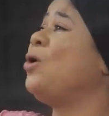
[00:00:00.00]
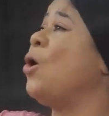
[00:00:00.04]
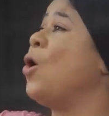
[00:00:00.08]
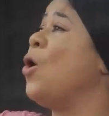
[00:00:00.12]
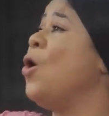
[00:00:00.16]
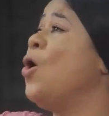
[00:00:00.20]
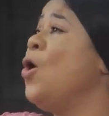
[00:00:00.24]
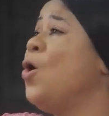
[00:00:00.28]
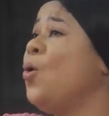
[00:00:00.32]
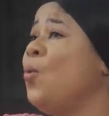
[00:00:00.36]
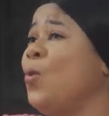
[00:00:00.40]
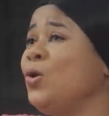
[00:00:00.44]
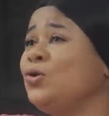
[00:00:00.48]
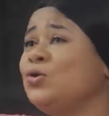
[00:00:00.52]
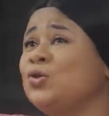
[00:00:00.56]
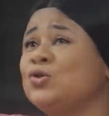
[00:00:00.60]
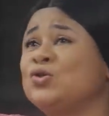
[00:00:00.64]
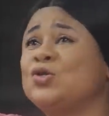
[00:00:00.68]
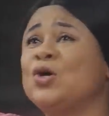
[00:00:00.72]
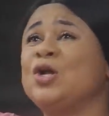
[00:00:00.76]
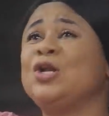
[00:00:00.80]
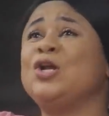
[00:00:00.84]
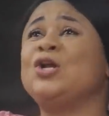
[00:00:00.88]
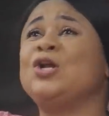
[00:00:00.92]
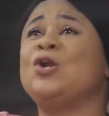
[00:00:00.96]
law? Want to
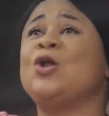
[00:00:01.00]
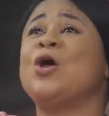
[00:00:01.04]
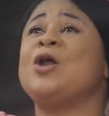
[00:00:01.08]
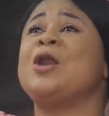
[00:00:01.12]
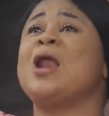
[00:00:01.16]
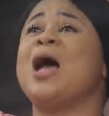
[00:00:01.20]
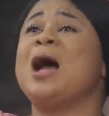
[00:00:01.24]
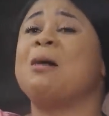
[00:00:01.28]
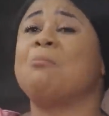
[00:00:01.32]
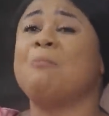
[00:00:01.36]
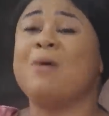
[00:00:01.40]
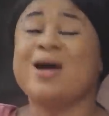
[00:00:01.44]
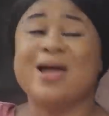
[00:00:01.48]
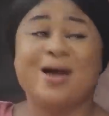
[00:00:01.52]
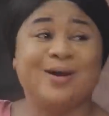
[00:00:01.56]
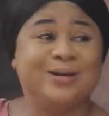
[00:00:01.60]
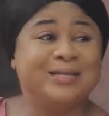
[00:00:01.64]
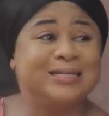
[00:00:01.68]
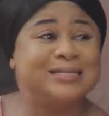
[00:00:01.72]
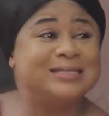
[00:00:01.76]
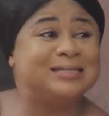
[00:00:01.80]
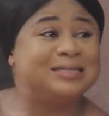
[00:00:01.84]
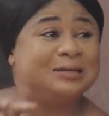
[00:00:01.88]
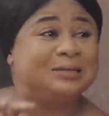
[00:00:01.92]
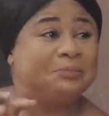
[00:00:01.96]
study law? And now, you're
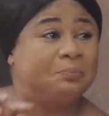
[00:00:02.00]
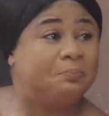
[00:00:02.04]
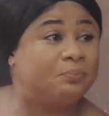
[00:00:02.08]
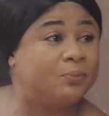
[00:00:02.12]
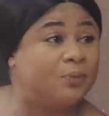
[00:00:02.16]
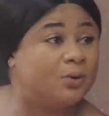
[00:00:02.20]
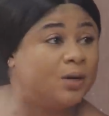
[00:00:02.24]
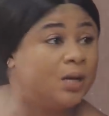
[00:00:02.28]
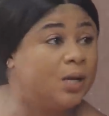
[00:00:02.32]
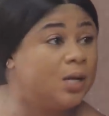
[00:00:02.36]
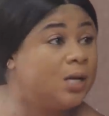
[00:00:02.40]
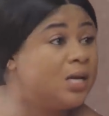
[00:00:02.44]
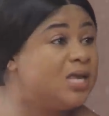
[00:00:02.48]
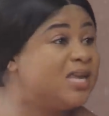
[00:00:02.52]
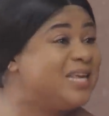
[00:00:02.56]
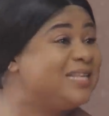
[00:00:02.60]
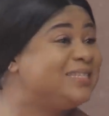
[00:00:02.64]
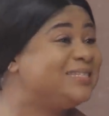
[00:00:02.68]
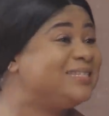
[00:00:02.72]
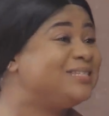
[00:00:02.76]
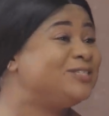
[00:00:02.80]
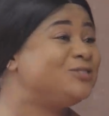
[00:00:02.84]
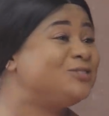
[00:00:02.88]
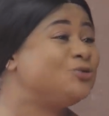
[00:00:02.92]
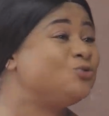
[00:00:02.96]
this simple.
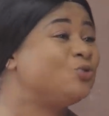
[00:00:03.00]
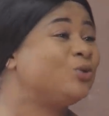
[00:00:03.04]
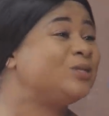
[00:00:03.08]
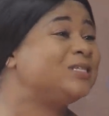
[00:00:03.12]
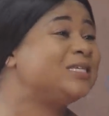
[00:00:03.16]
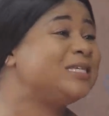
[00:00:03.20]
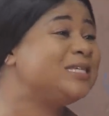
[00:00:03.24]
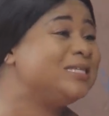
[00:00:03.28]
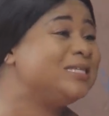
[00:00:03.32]
It is not